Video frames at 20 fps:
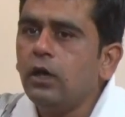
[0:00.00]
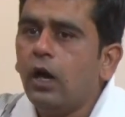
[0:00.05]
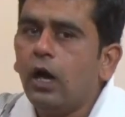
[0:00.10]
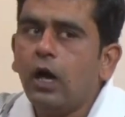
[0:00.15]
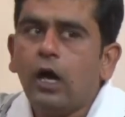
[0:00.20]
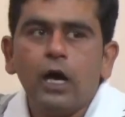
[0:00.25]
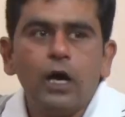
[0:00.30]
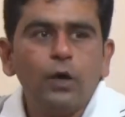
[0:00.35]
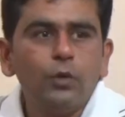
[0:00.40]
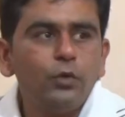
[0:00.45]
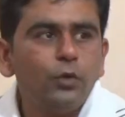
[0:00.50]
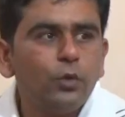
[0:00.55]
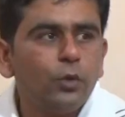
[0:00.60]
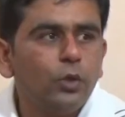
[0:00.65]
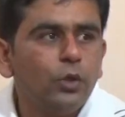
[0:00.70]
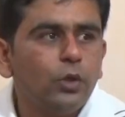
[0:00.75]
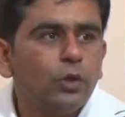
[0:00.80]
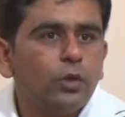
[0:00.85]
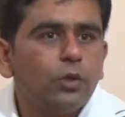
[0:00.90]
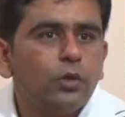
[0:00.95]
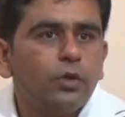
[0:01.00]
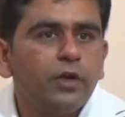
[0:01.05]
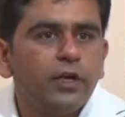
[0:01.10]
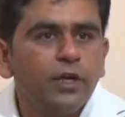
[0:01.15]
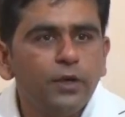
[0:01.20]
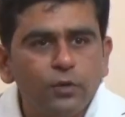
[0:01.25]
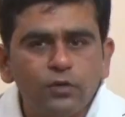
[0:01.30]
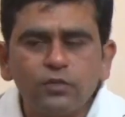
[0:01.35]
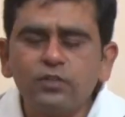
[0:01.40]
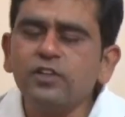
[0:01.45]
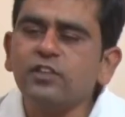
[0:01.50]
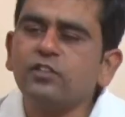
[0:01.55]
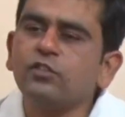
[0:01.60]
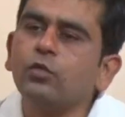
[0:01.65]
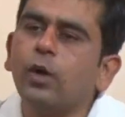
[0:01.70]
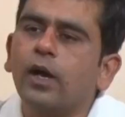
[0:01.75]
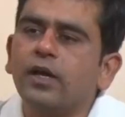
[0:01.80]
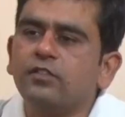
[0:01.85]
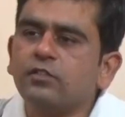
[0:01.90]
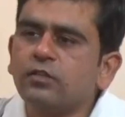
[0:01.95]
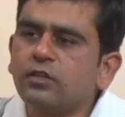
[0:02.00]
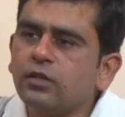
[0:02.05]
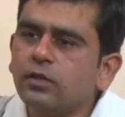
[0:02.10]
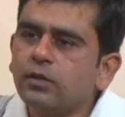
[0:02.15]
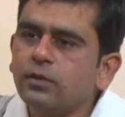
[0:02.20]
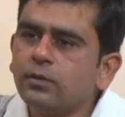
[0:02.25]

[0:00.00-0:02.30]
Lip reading: how to reduce this noise?